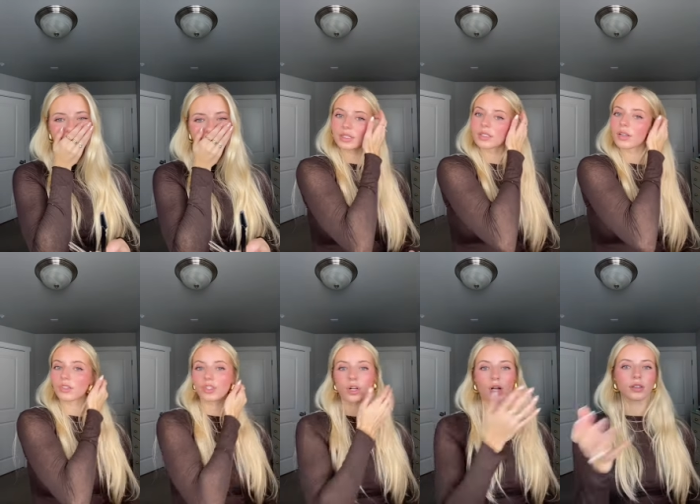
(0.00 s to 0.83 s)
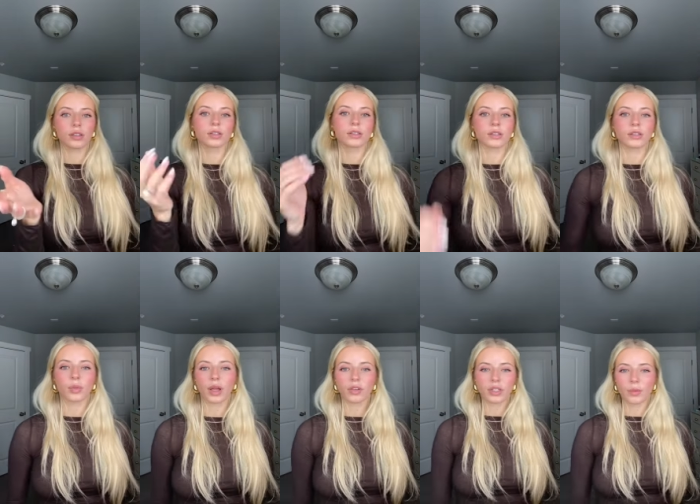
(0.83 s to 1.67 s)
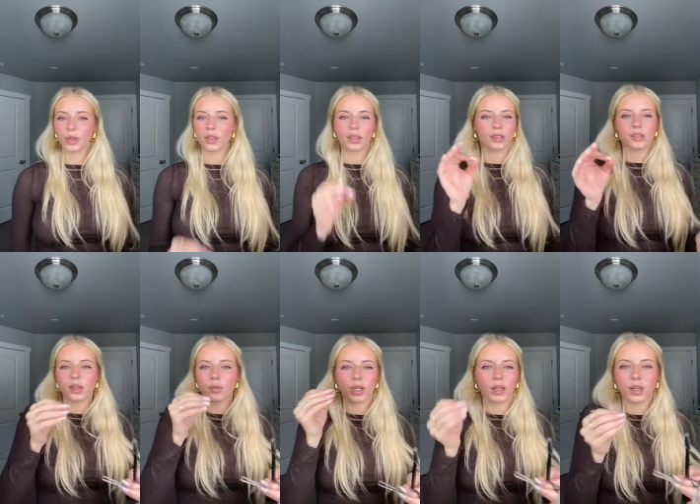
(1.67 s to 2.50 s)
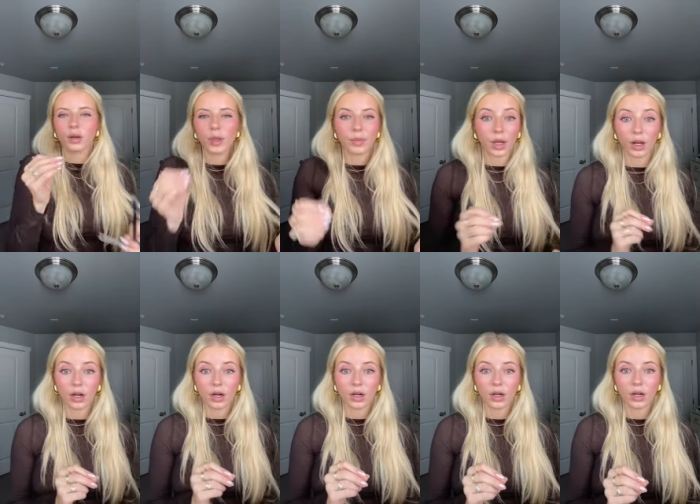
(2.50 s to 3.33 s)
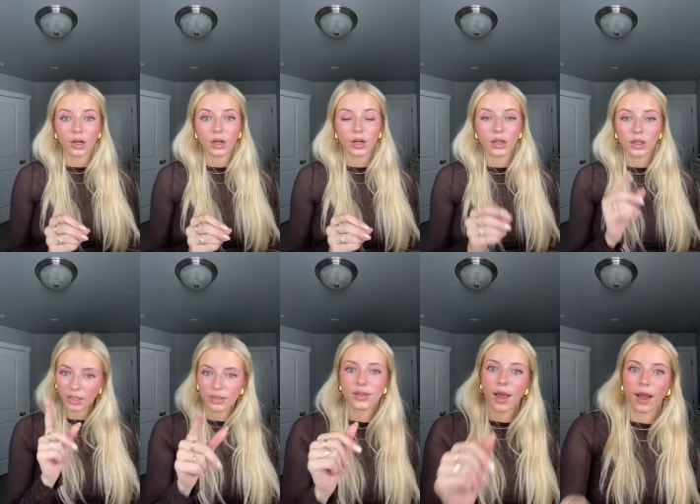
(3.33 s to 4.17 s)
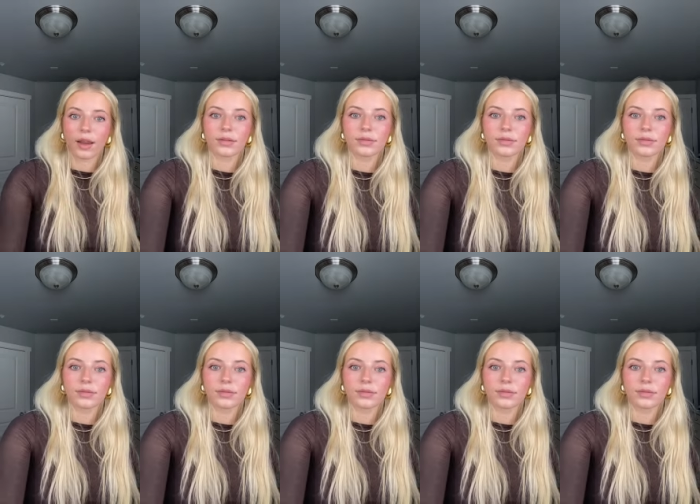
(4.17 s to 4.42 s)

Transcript: it's a shock to the system. Every time I think it's going to be a little bit better, it's not.